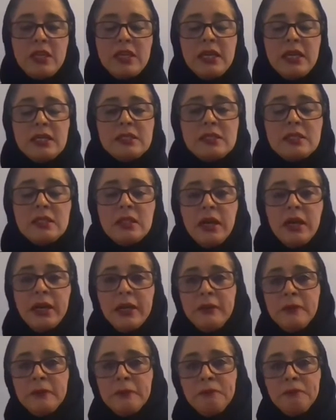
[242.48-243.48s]
The next
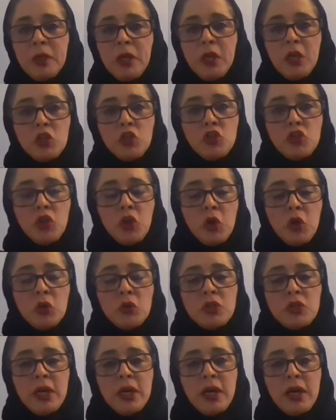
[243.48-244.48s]
slide
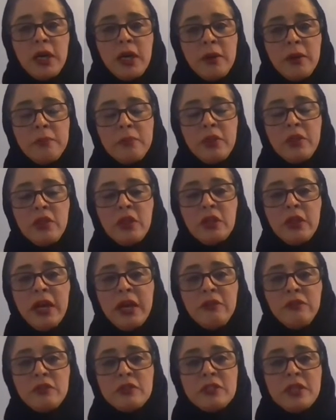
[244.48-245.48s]
shows the
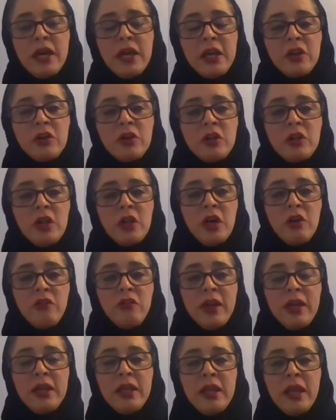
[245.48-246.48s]
life cycle of
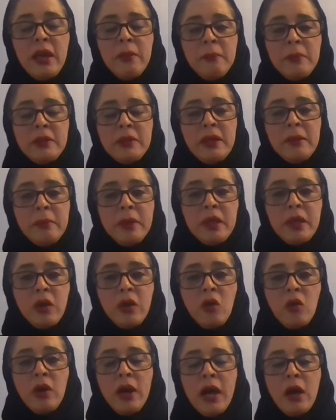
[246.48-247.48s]
any epidemic
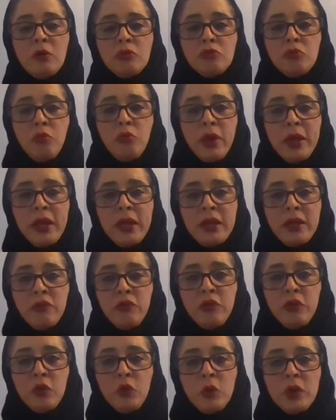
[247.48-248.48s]
or outbreak,
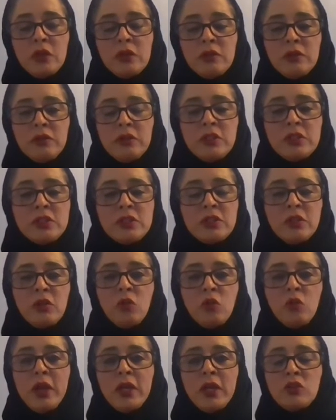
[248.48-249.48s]
if you will. This
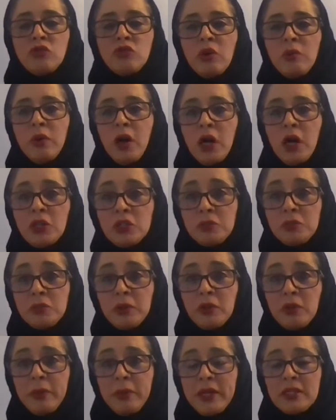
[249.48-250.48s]
can range from a
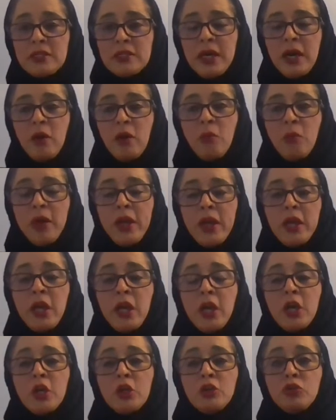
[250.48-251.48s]
hospital-based outbreak
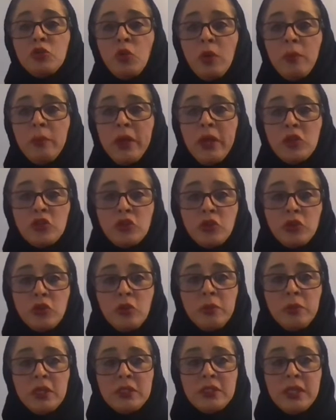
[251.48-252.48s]
to a major
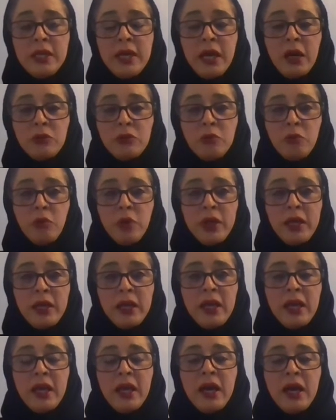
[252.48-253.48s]
community
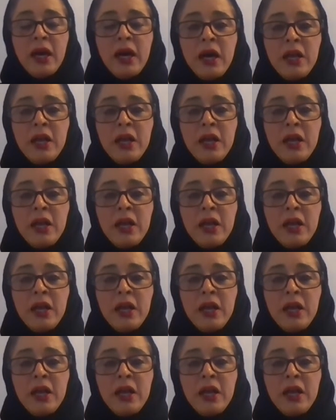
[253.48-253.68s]
outbreak.